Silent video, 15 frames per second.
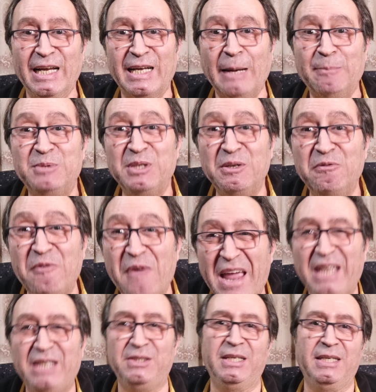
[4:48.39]

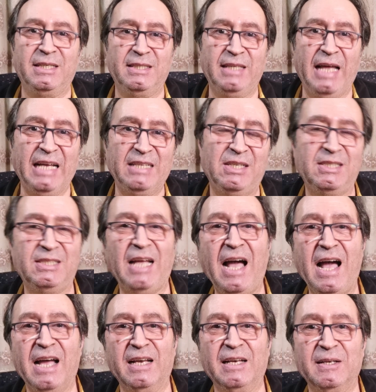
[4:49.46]
captivating dance
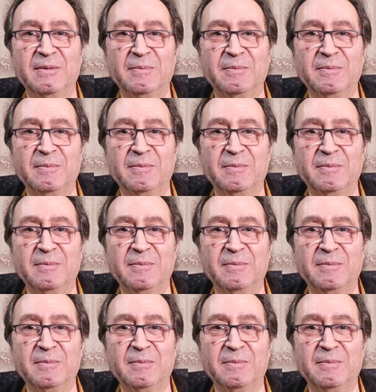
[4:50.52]
style.